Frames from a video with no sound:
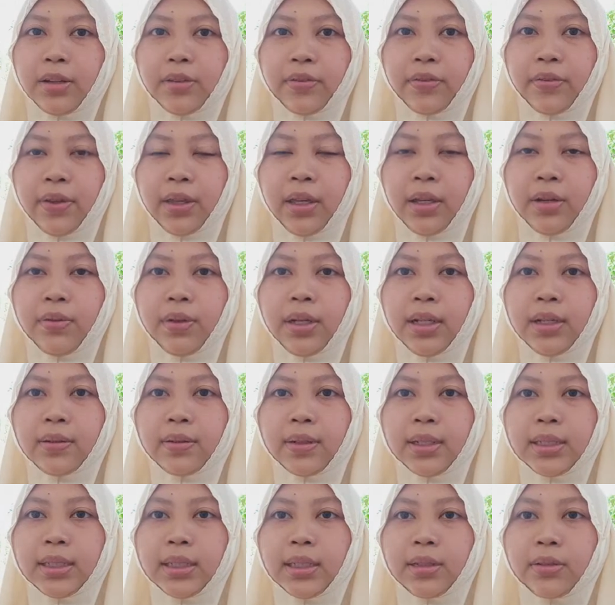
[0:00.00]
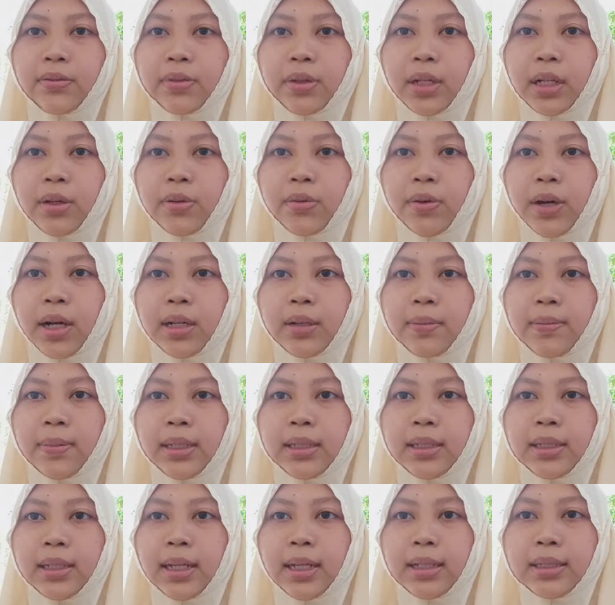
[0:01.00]
Viewing reserve
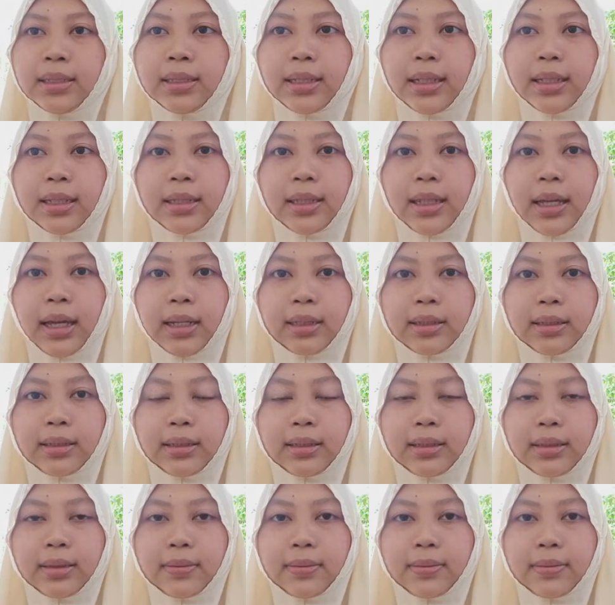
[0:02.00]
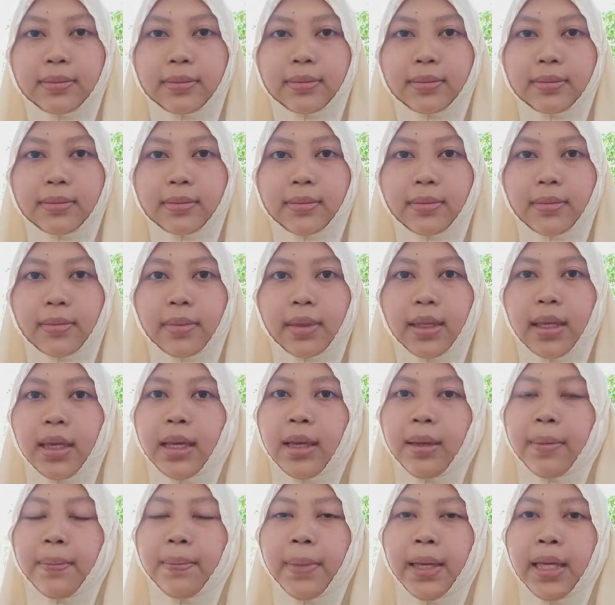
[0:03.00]
requirement as a tax.
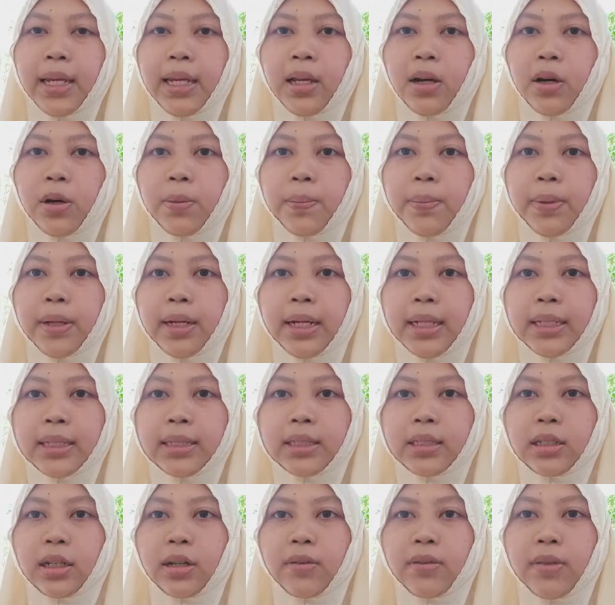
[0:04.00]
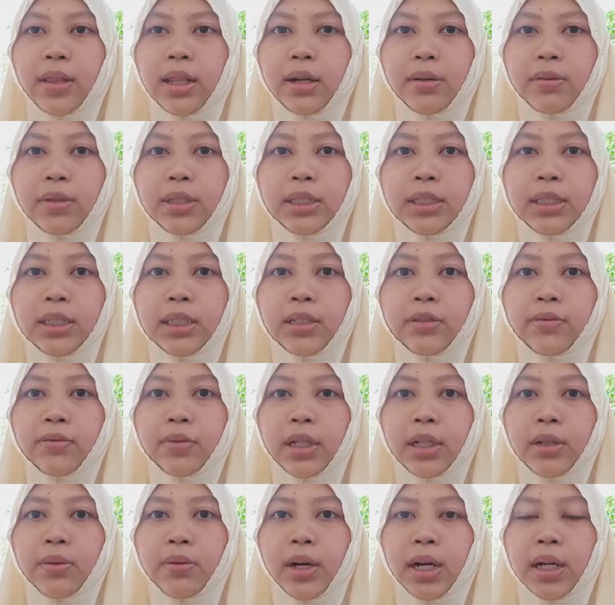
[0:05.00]
Many opponents of the reserve
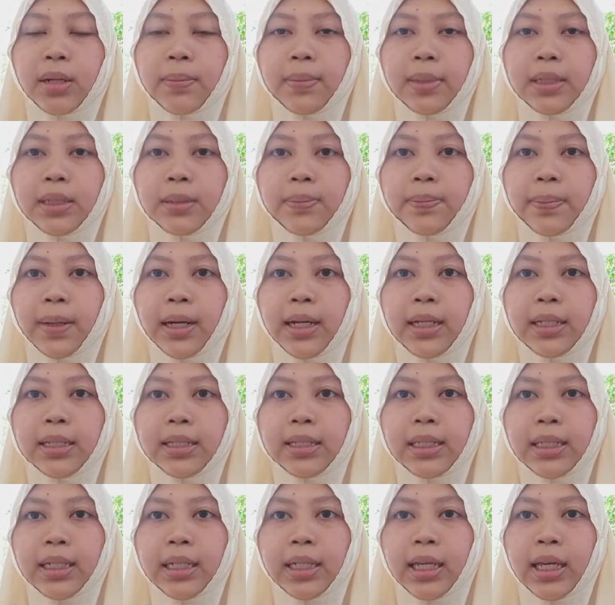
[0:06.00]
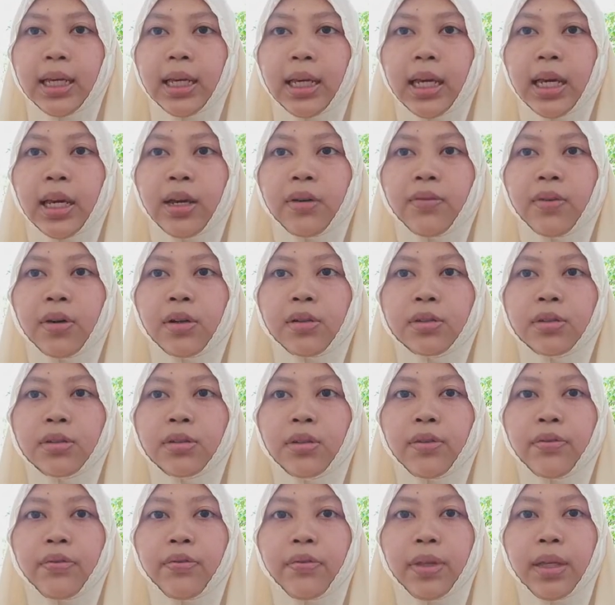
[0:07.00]
requirement policy have
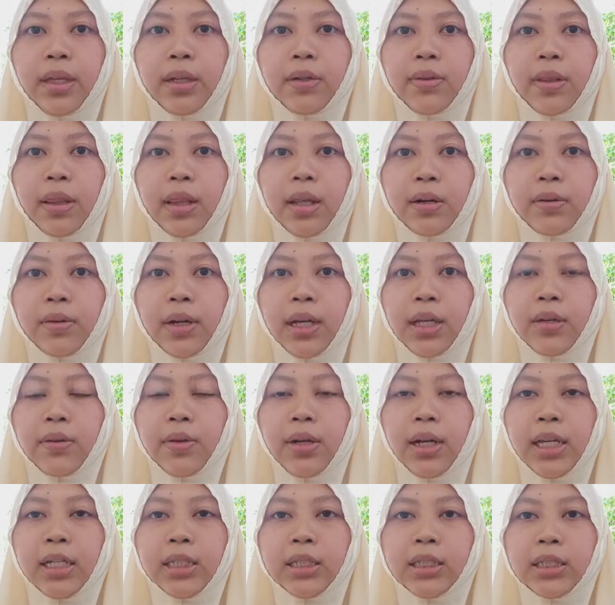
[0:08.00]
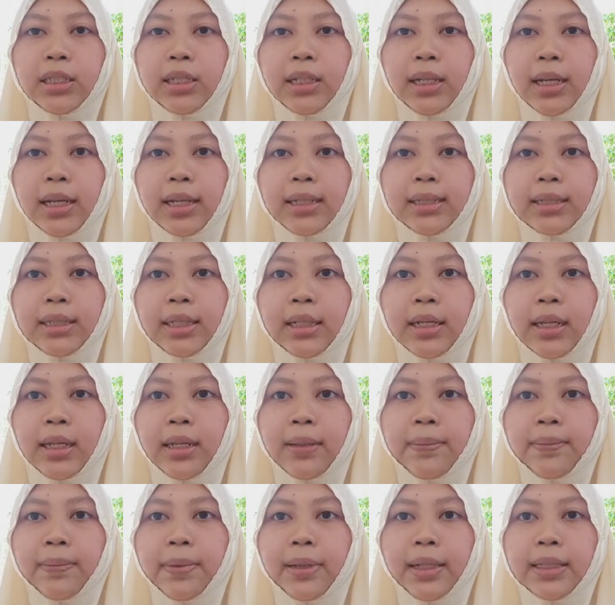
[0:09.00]
also viewed the regulation as an
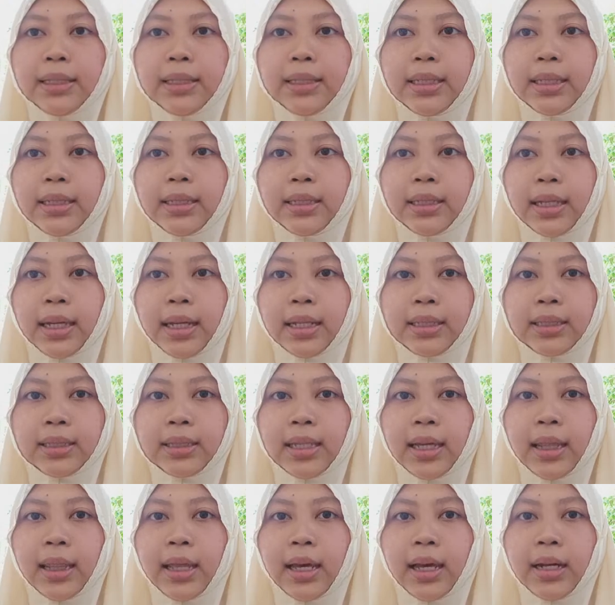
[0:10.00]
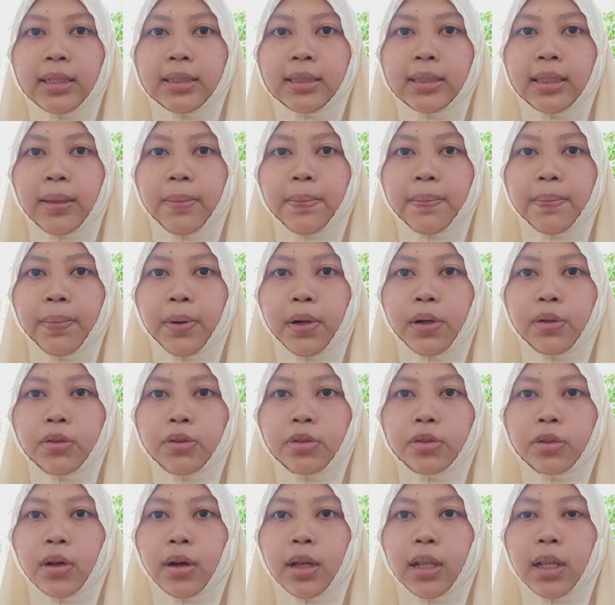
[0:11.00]
implicit tax that is
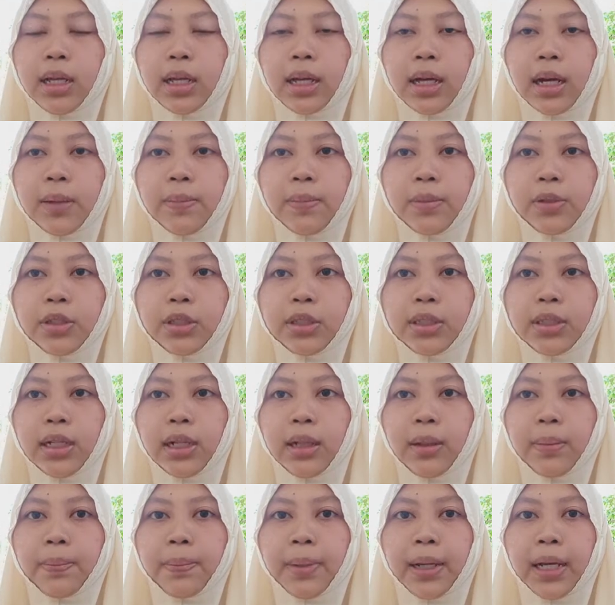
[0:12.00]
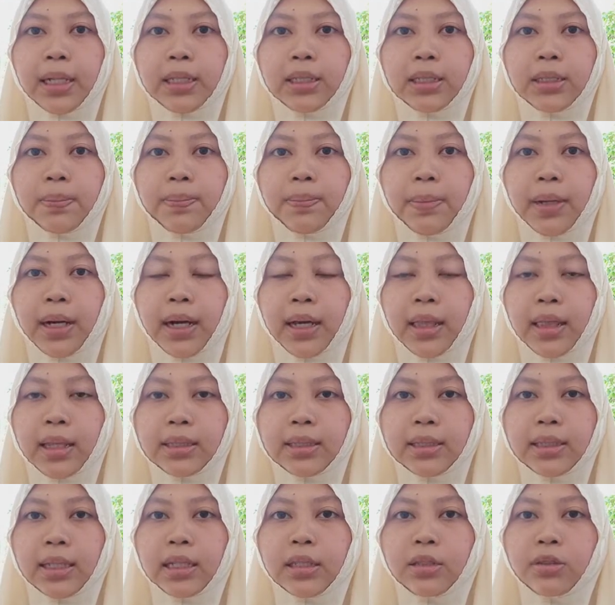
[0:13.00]
imposed on the commercial banks by the
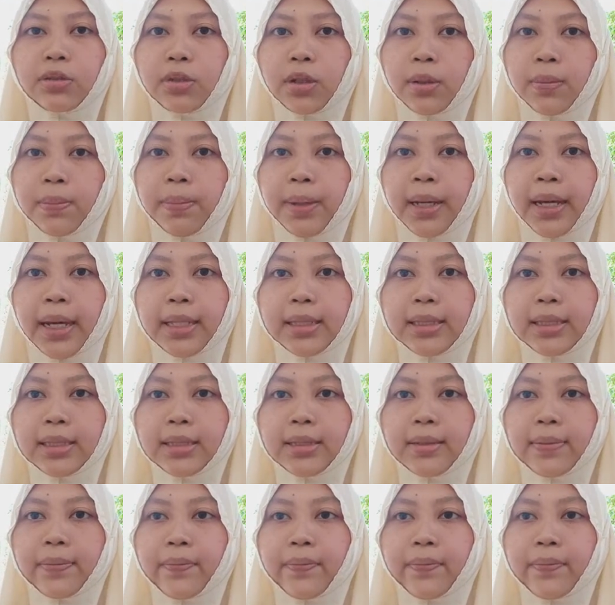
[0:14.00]
central banks.